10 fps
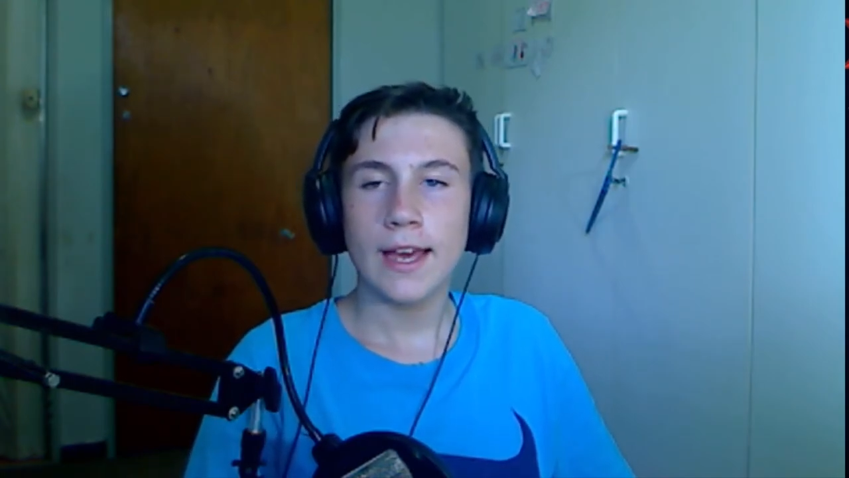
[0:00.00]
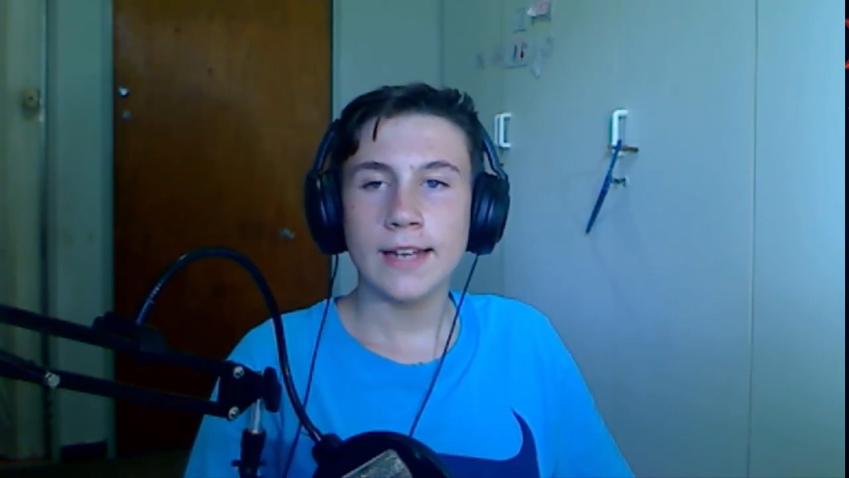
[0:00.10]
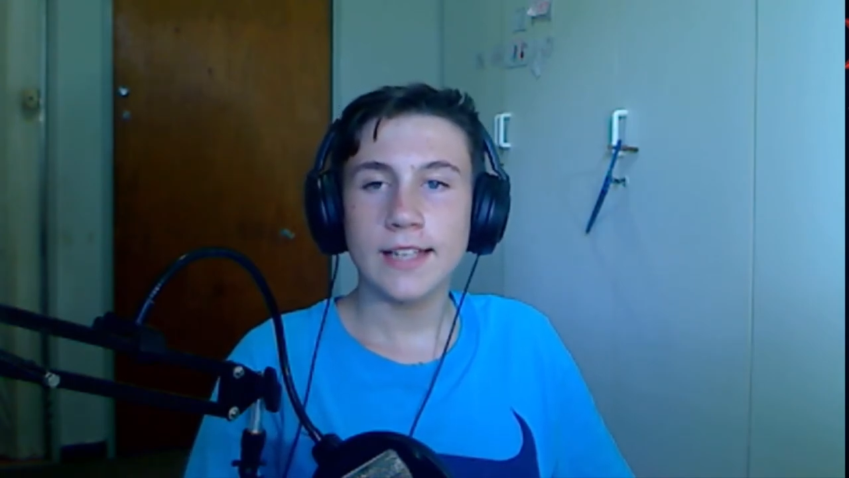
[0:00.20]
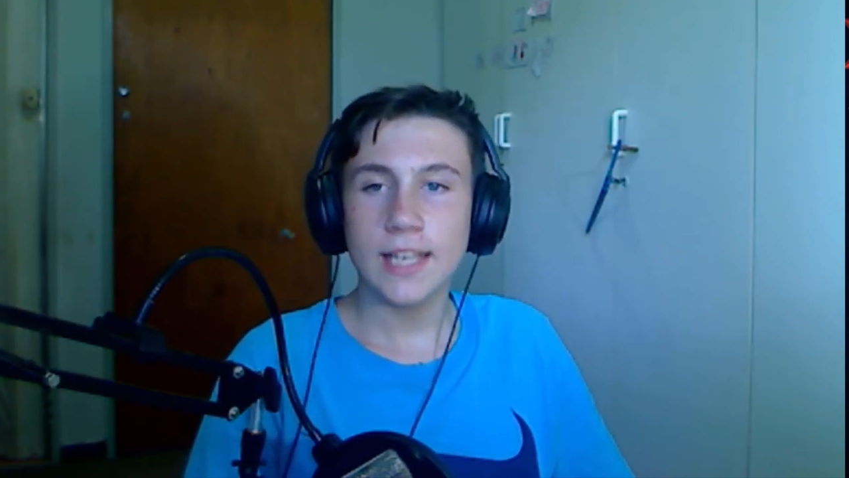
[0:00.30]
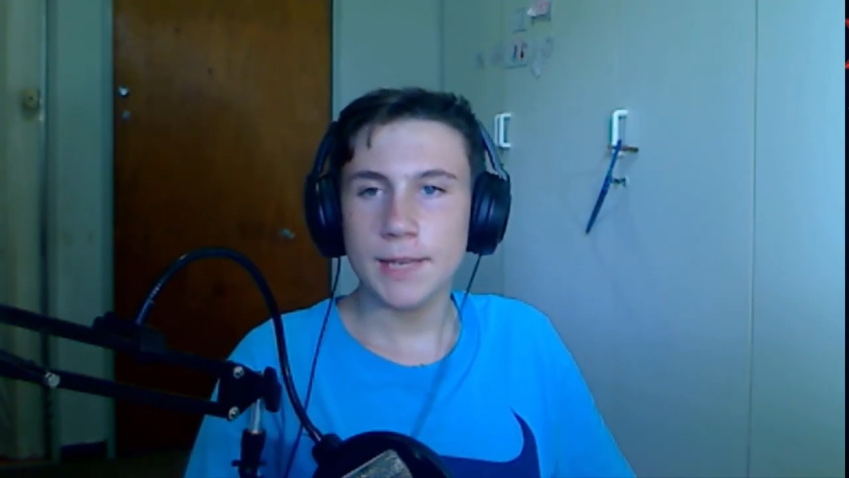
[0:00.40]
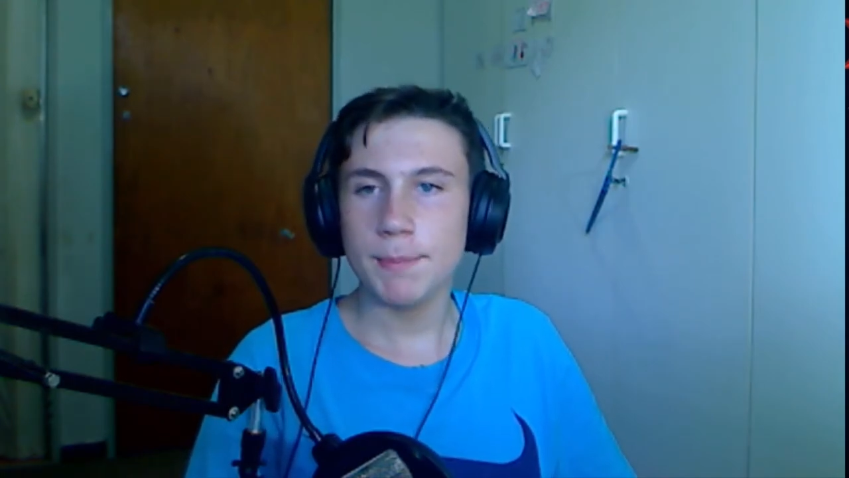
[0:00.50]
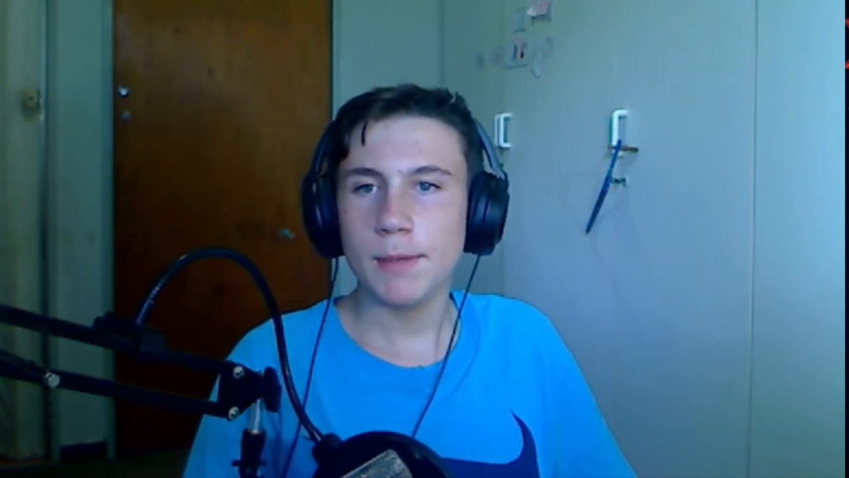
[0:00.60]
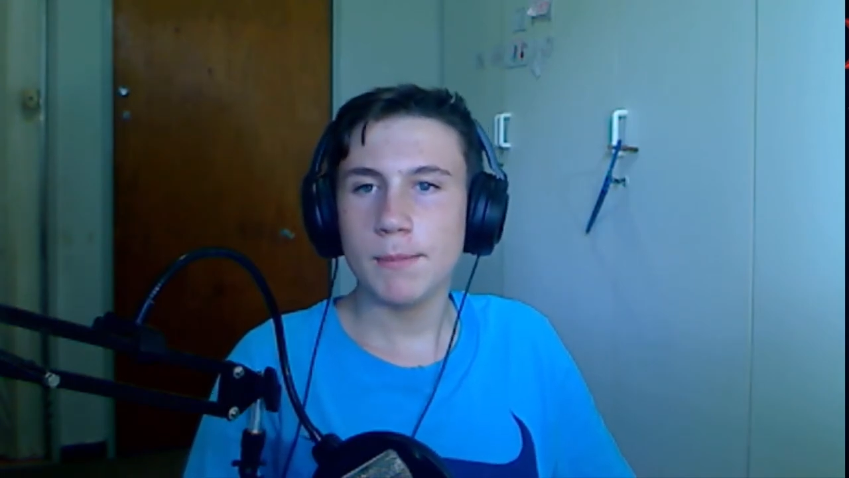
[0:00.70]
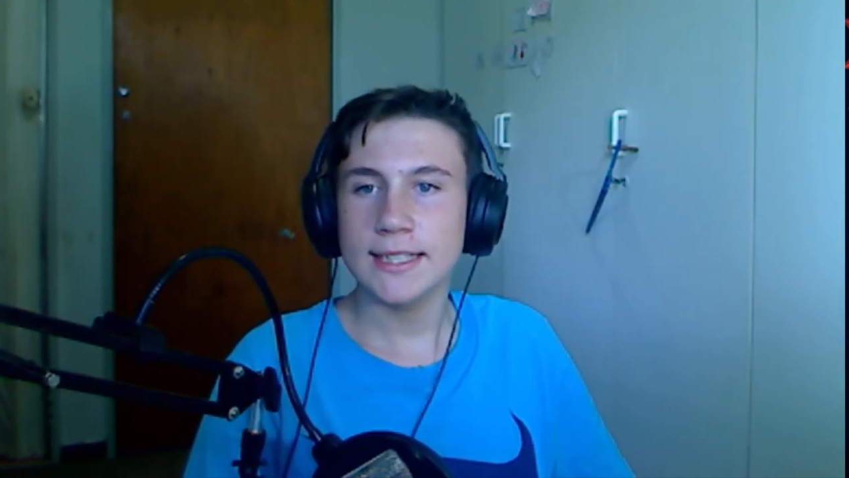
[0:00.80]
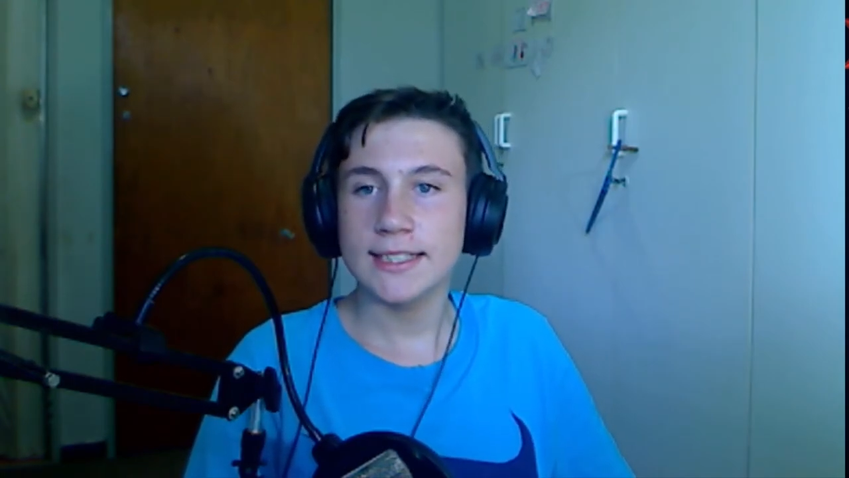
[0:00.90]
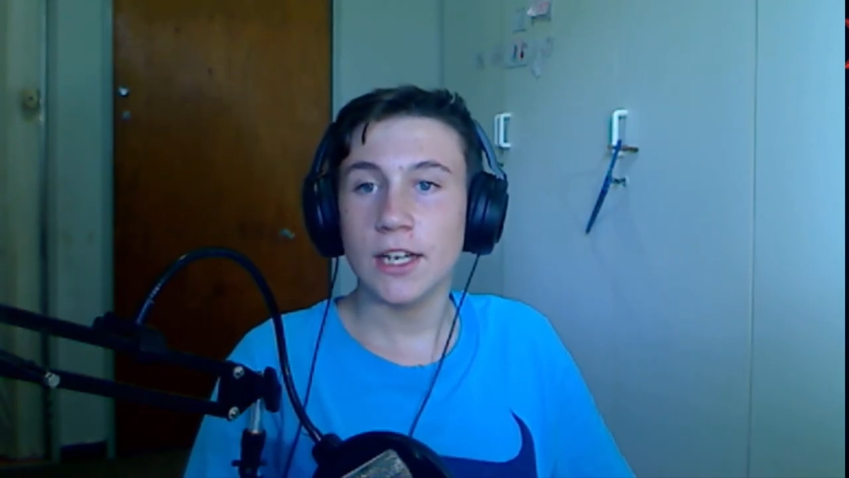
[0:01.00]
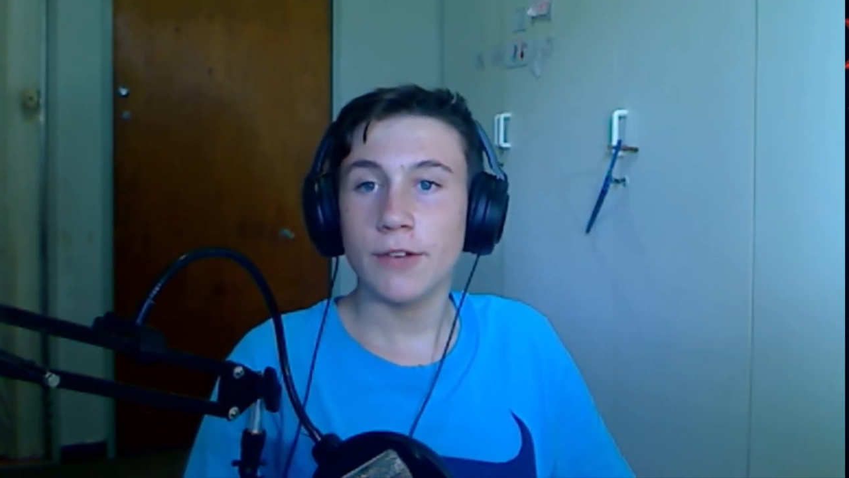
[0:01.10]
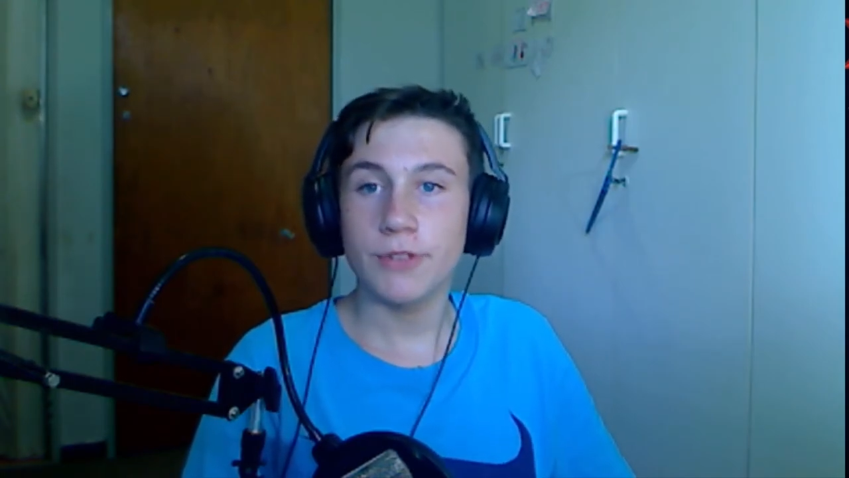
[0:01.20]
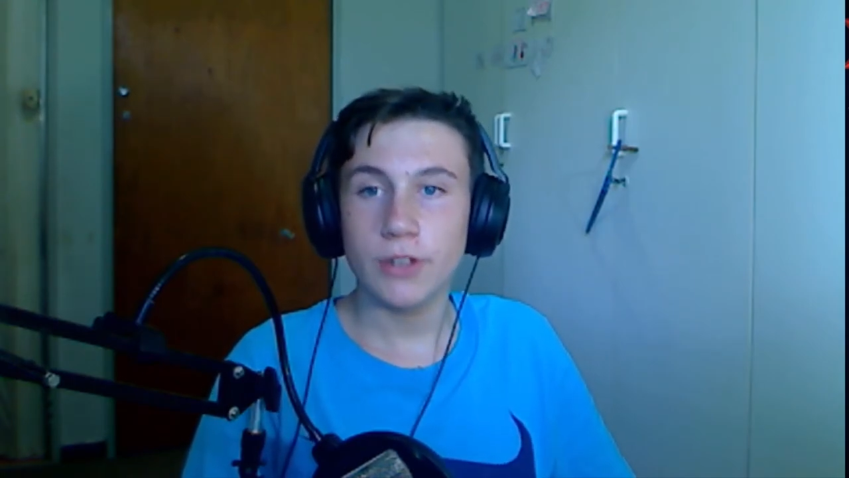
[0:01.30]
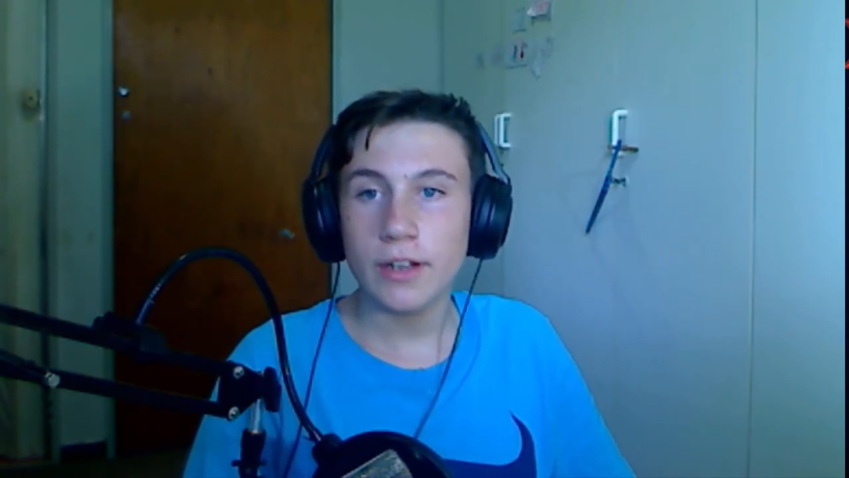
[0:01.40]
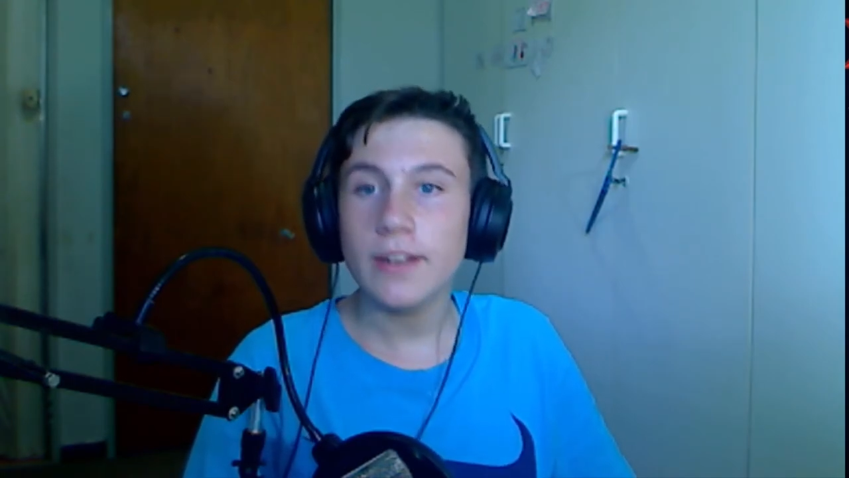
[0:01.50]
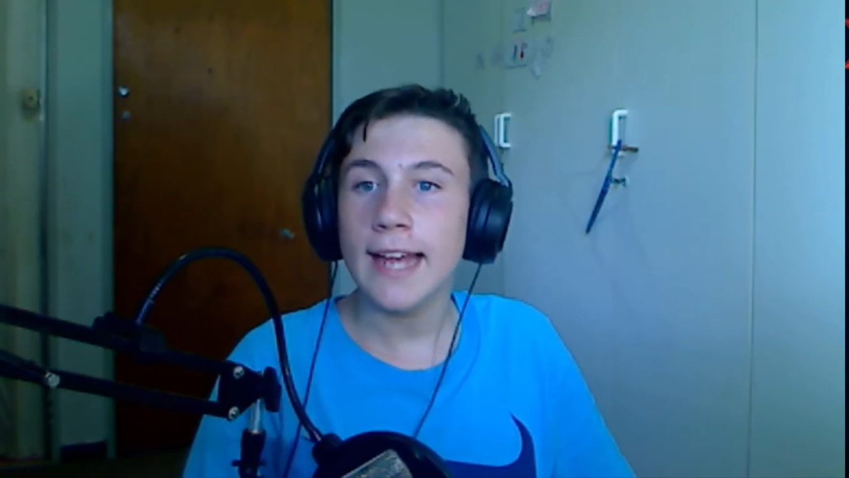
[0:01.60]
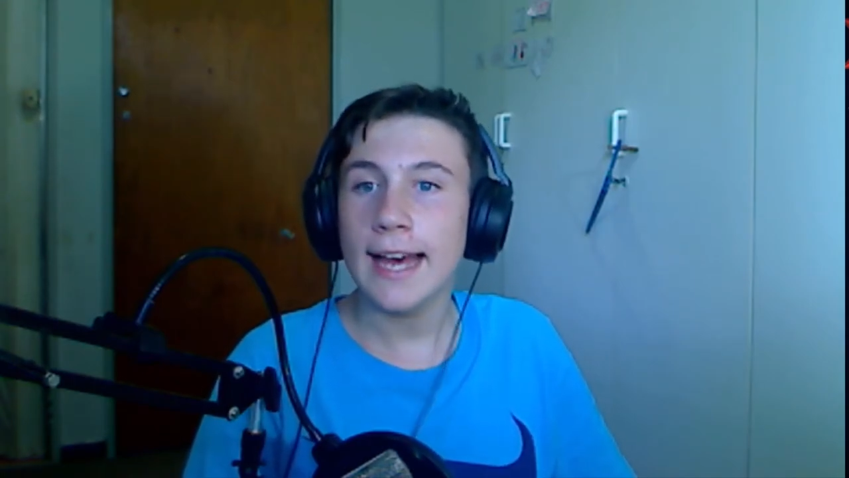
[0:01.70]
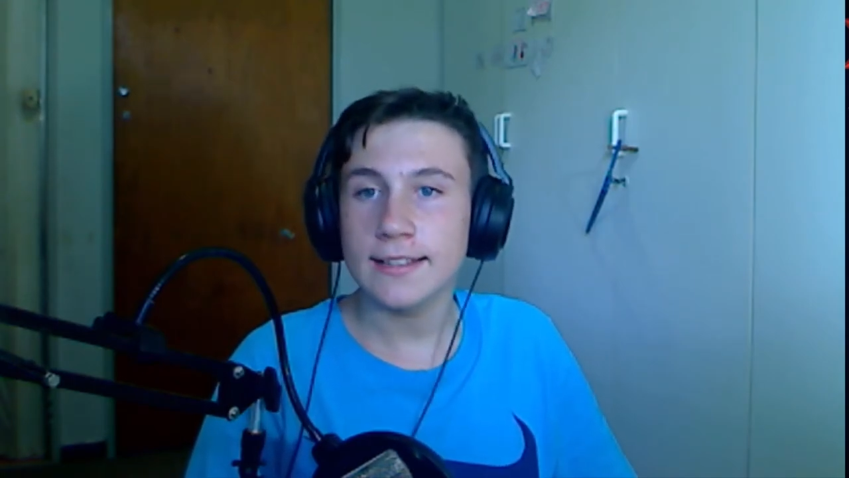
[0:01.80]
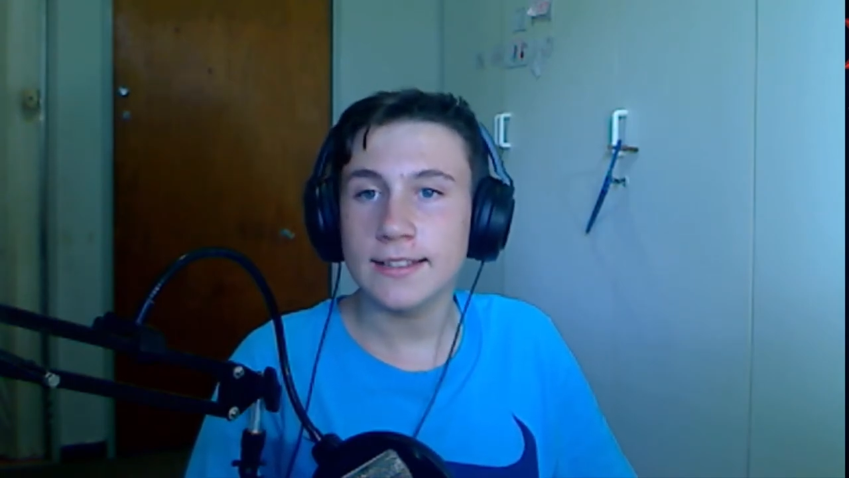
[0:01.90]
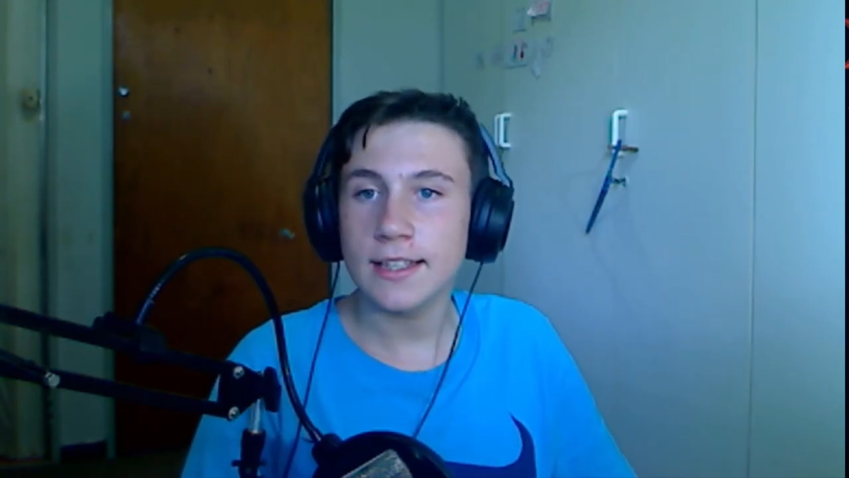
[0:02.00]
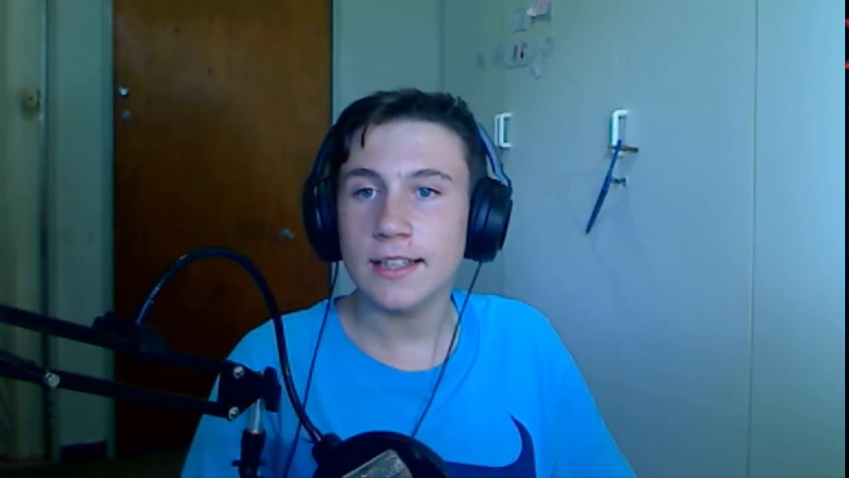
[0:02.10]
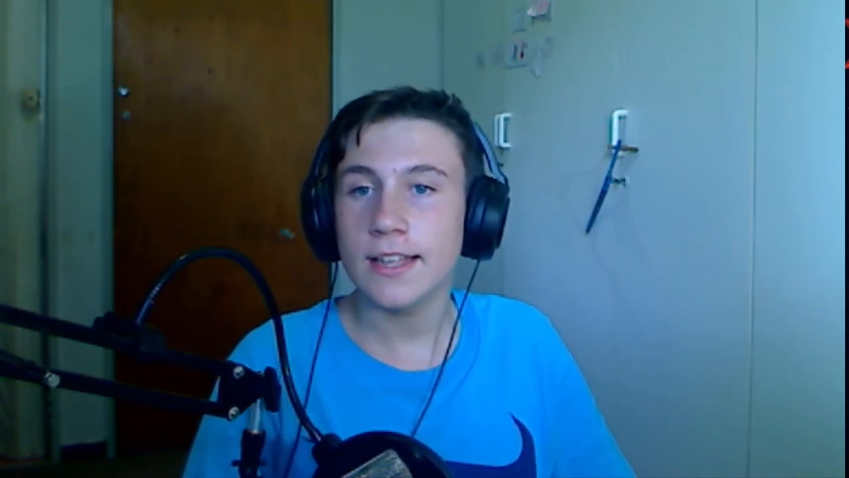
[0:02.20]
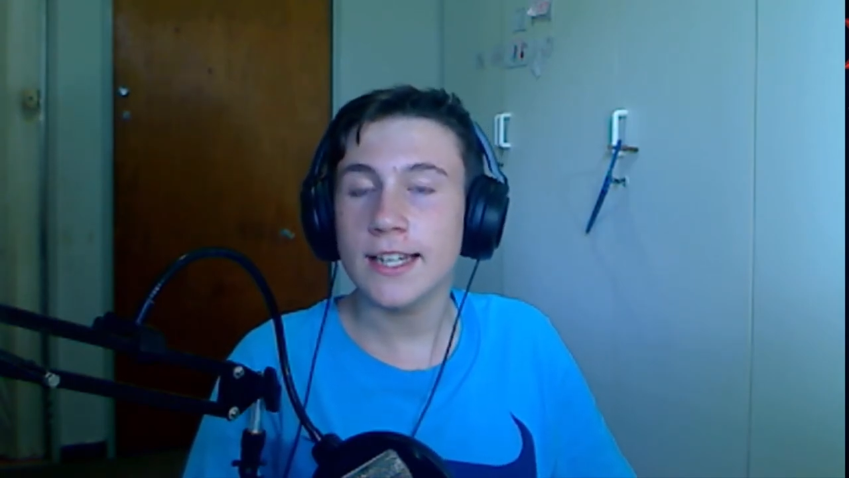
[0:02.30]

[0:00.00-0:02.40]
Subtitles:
and keeping myself not nasty.